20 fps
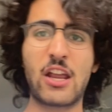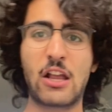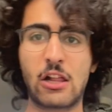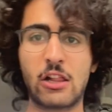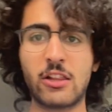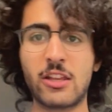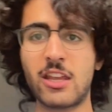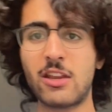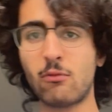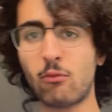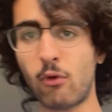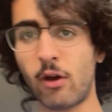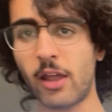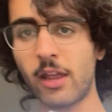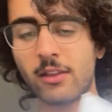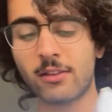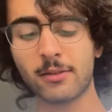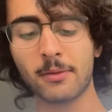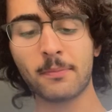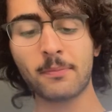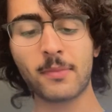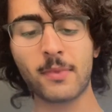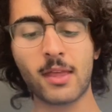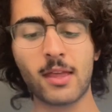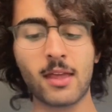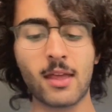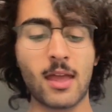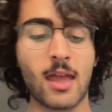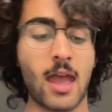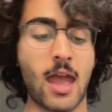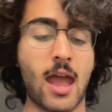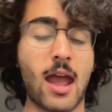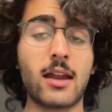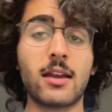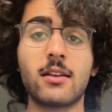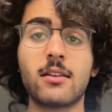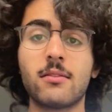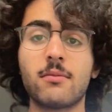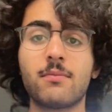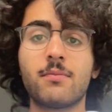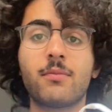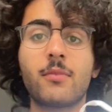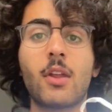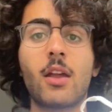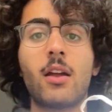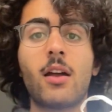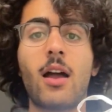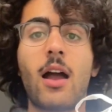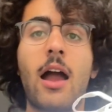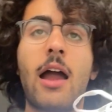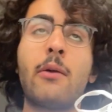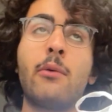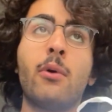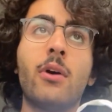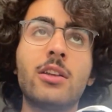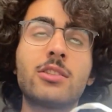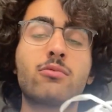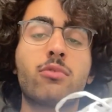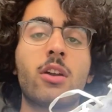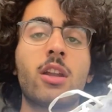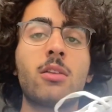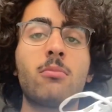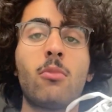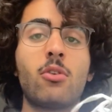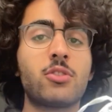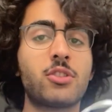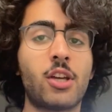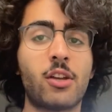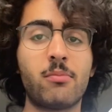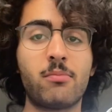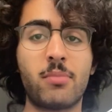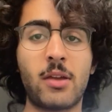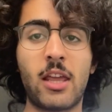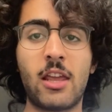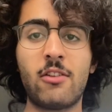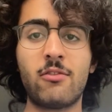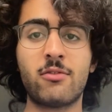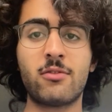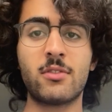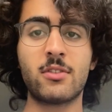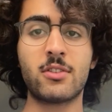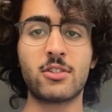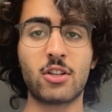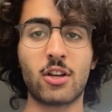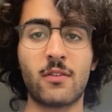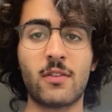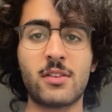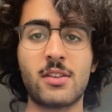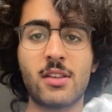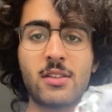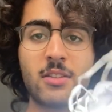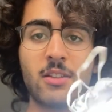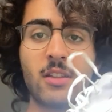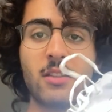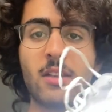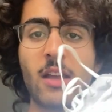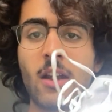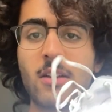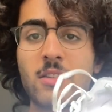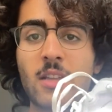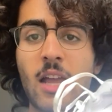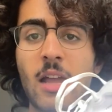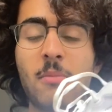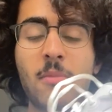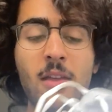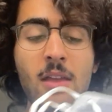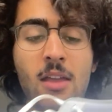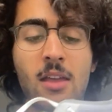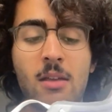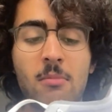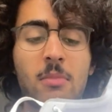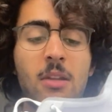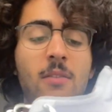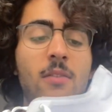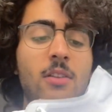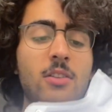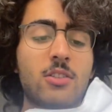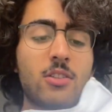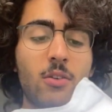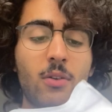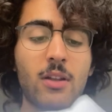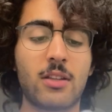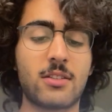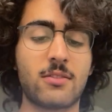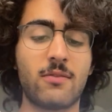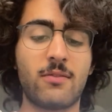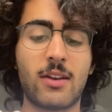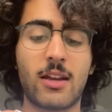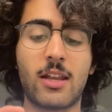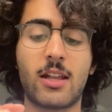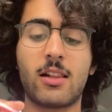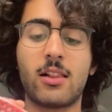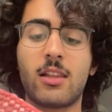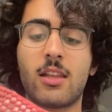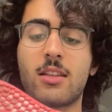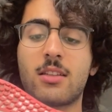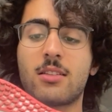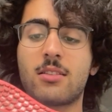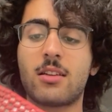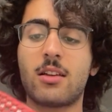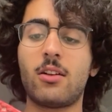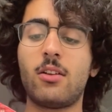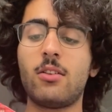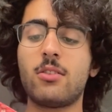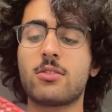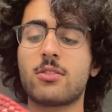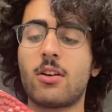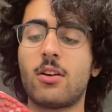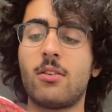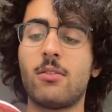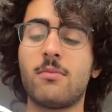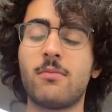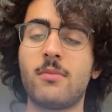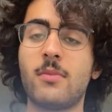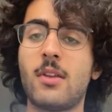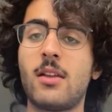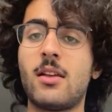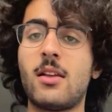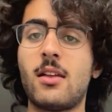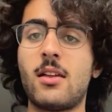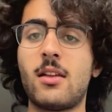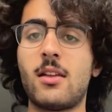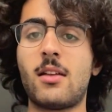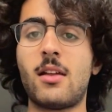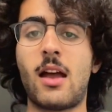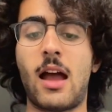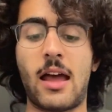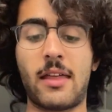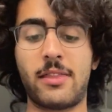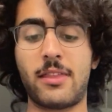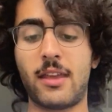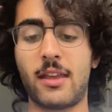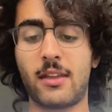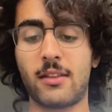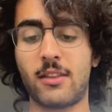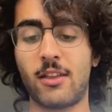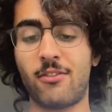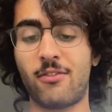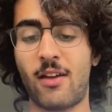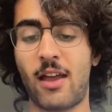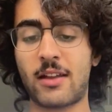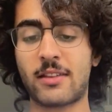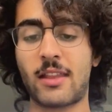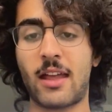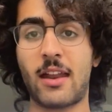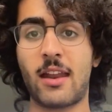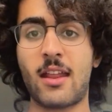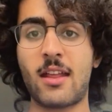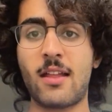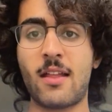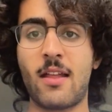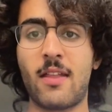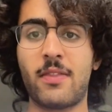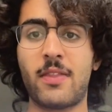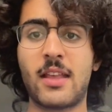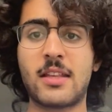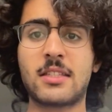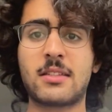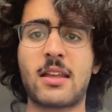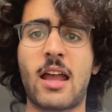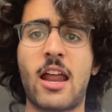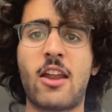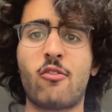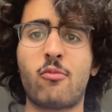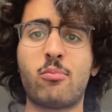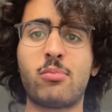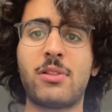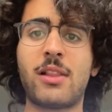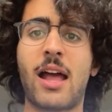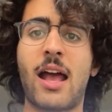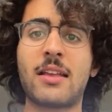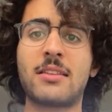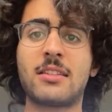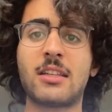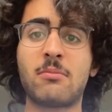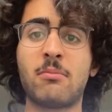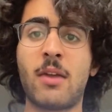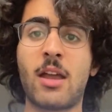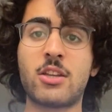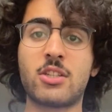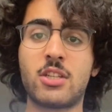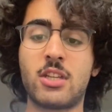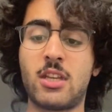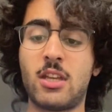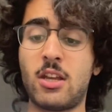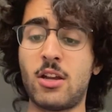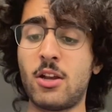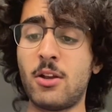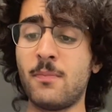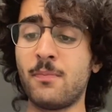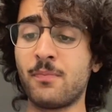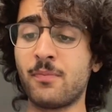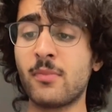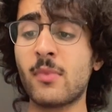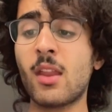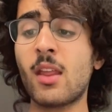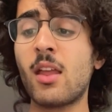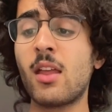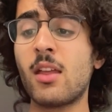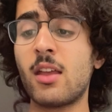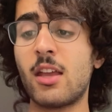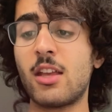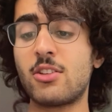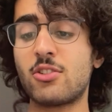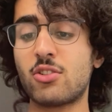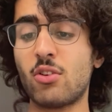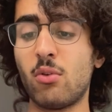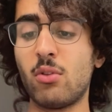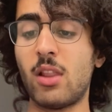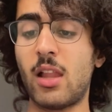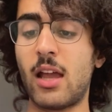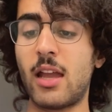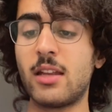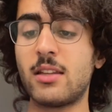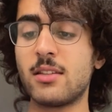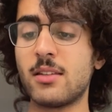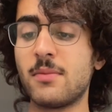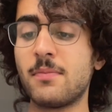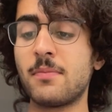clean white. And I was running mostly on paved surfaces the entire time, but even so, it's very clean still. So I think the fact that this kind of plastic mesh here is so light